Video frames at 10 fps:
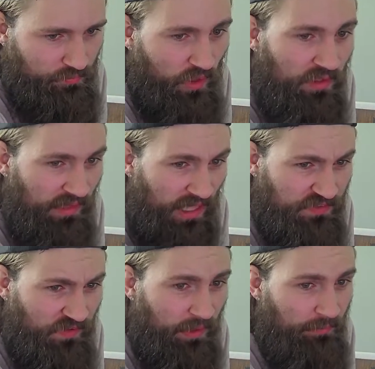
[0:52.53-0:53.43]

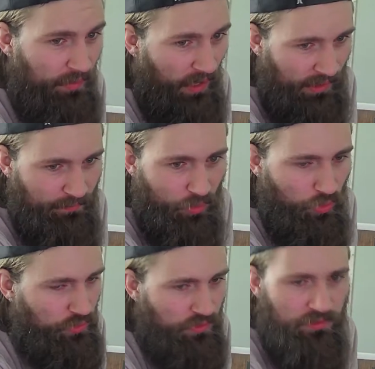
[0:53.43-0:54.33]
Last fight, eye
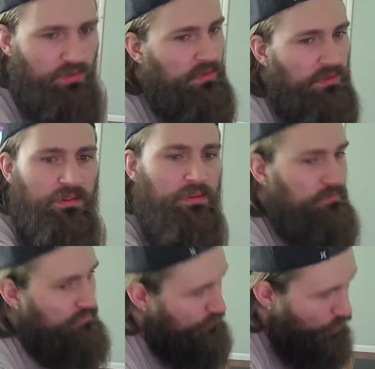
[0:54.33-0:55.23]
poke.
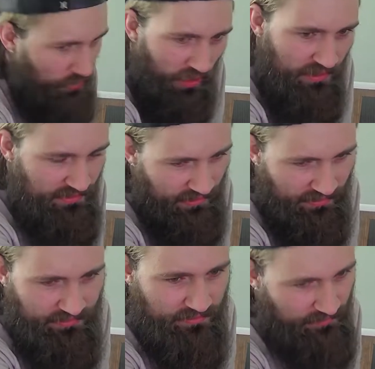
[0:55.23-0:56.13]
No
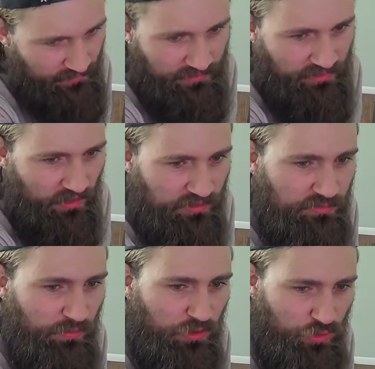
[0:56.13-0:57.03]
contest, sucks,
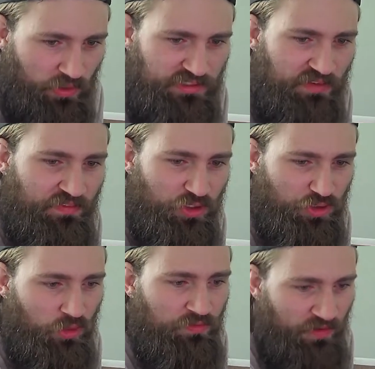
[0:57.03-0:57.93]
but 27 years
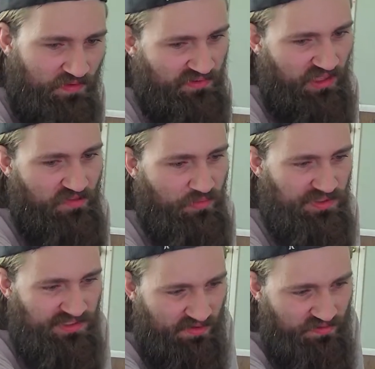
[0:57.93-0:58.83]
old, 5'11", with
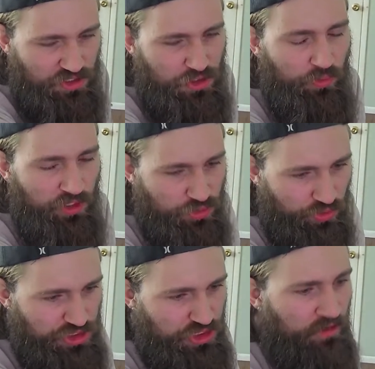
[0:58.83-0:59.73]
72-inch
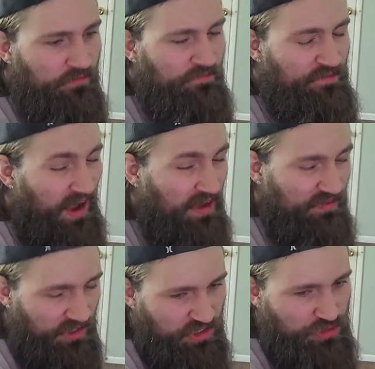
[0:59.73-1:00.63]
reach, 5-inch